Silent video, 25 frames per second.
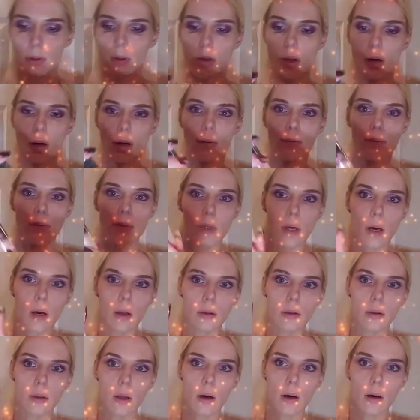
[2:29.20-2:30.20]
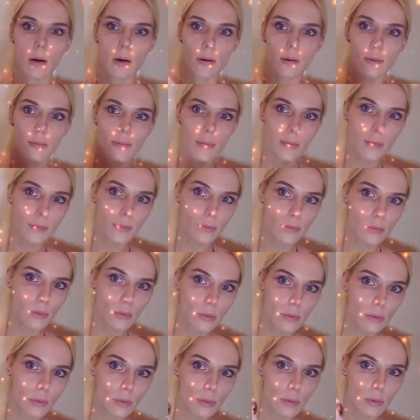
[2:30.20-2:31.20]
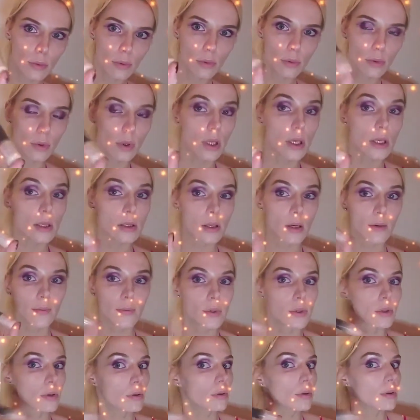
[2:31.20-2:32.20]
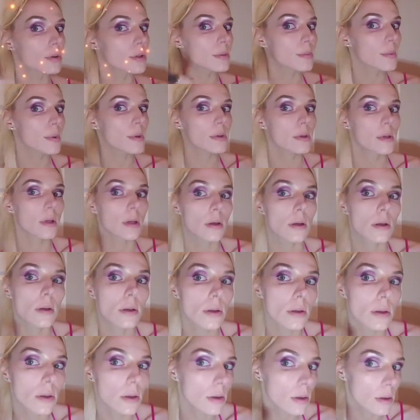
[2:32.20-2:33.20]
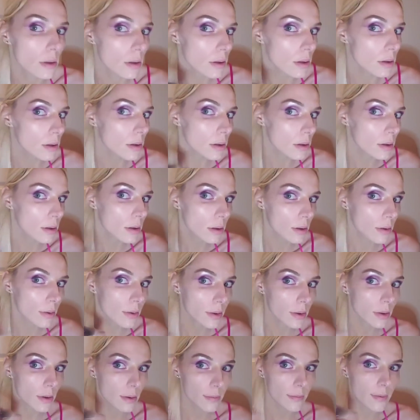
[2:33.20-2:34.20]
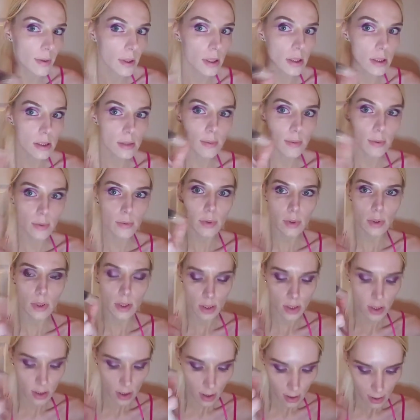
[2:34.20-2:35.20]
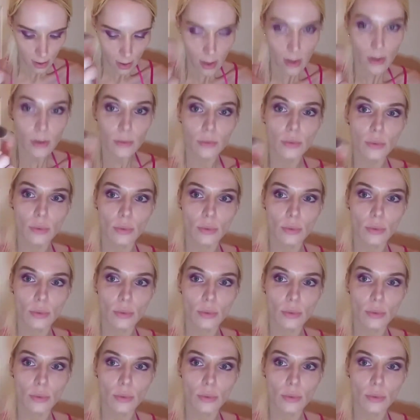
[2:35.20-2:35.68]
Love. It's called Love. And this stuff is cool. It's supposed to glow your face. But we're going to shake it.